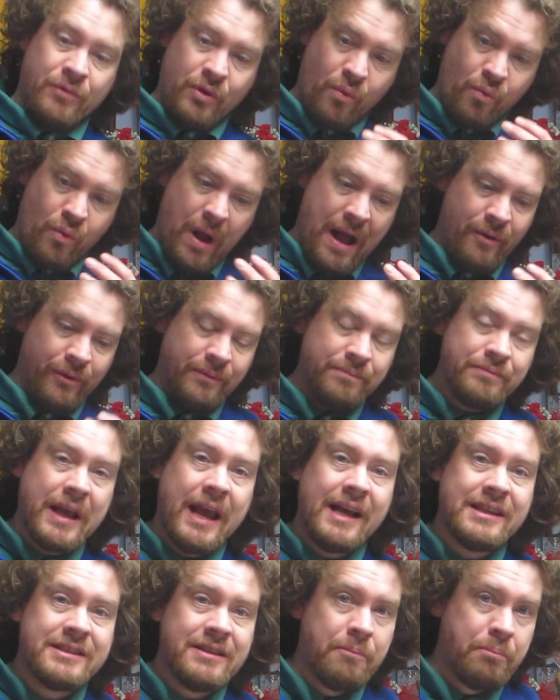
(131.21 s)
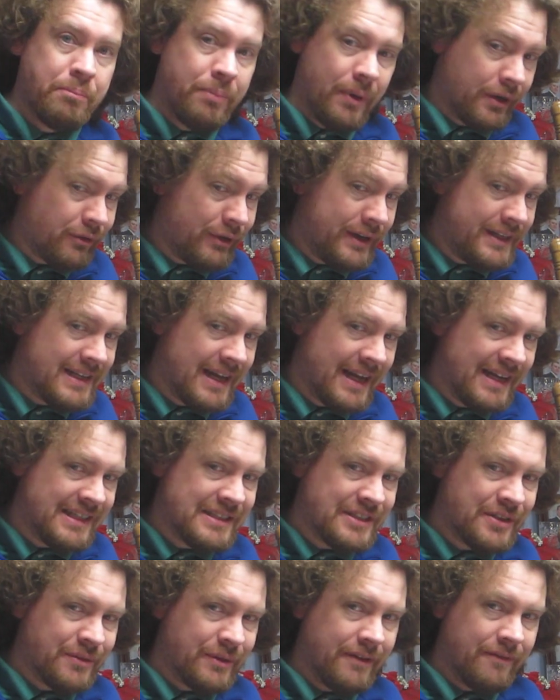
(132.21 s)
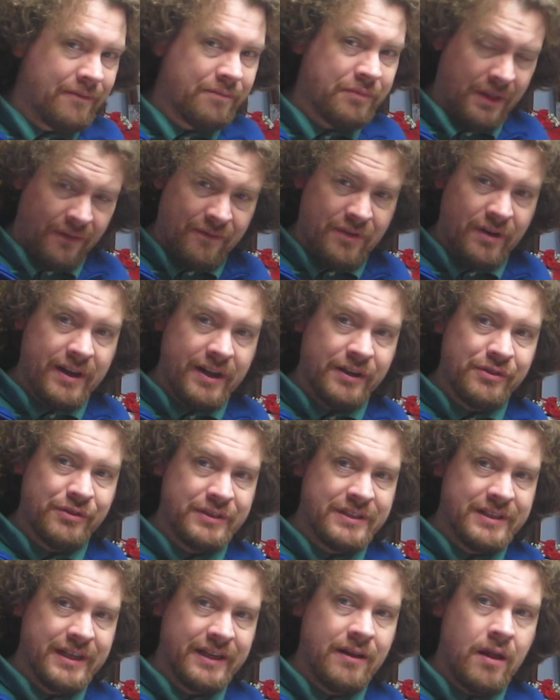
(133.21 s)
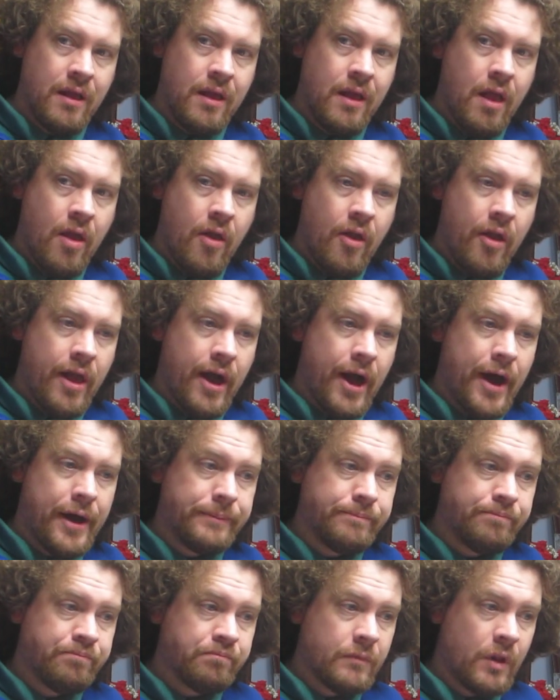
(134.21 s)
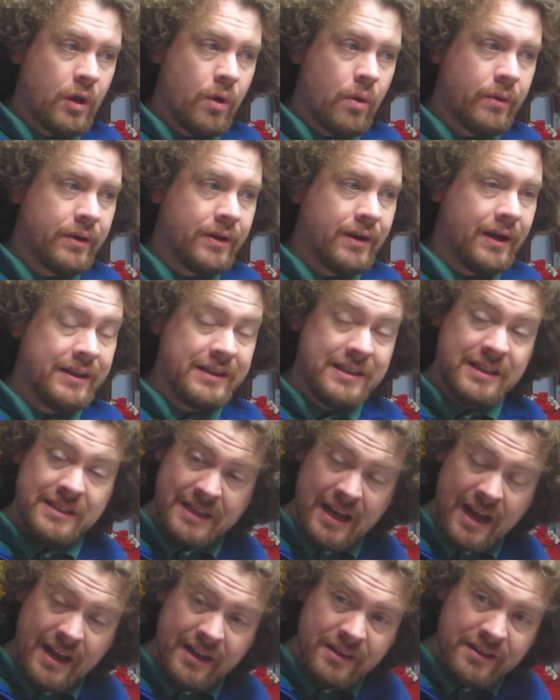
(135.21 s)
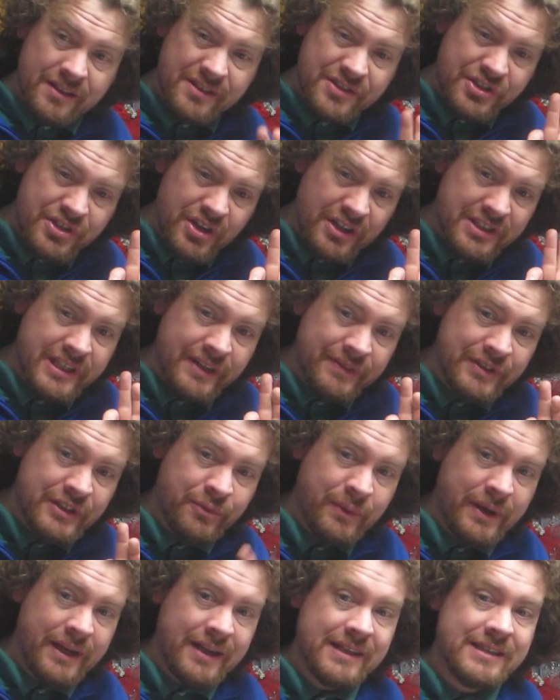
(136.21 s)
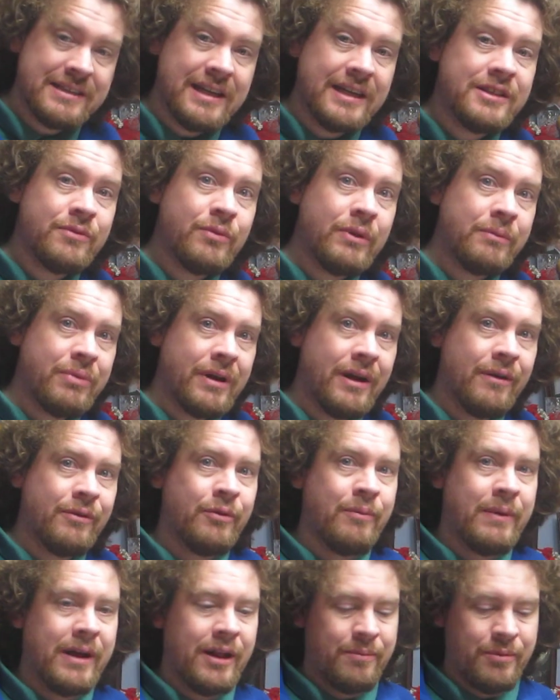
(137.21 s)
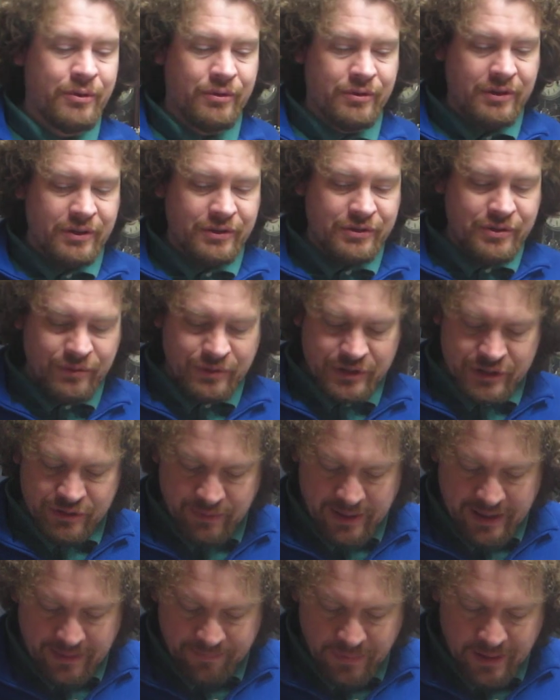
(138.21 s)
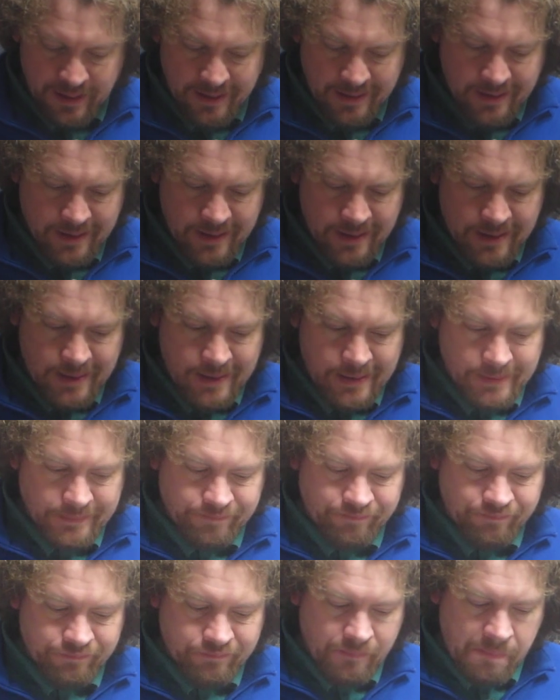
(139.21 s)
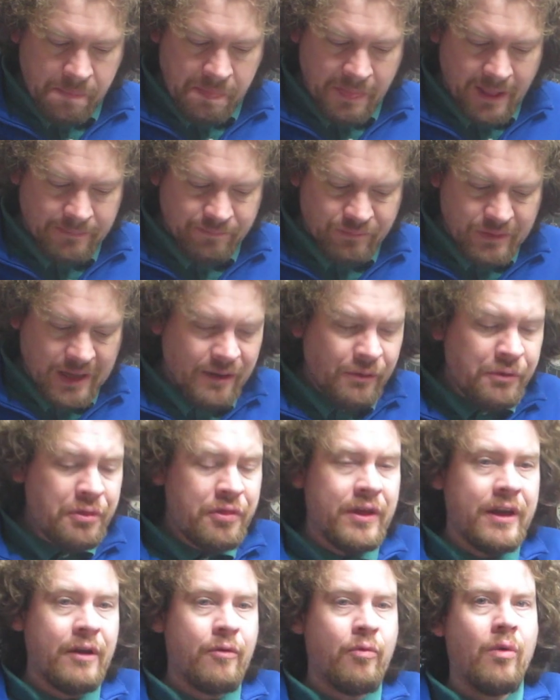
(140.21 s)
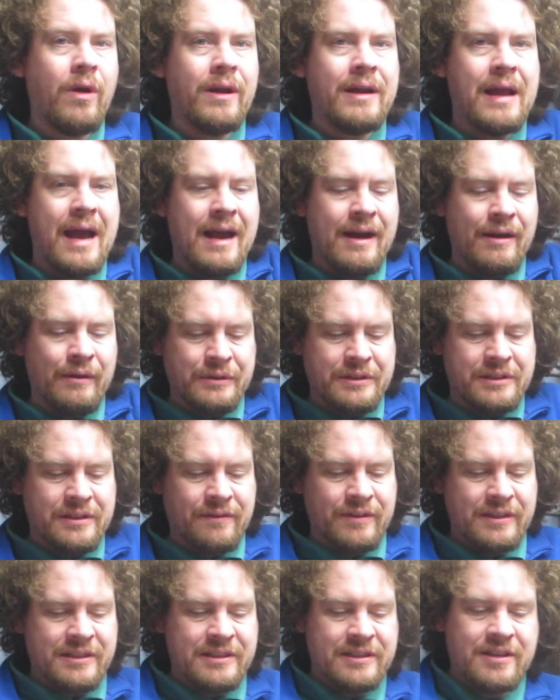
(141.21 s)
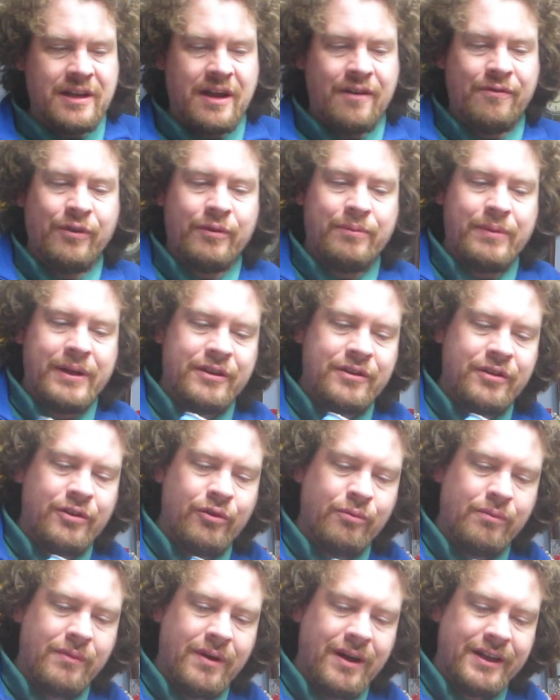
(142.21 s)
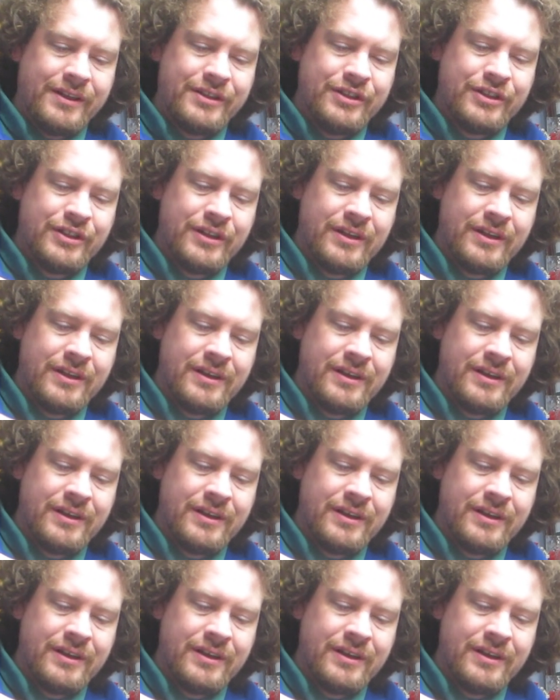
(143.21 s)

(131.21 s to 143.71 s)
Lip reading: Wow, it has a buttery taste to it. Very interesting. Coconut. It's got just enough sweetness. That's one problem with Malibu. A little too sweet. I don't think 1 ounce of this stuff would be too much.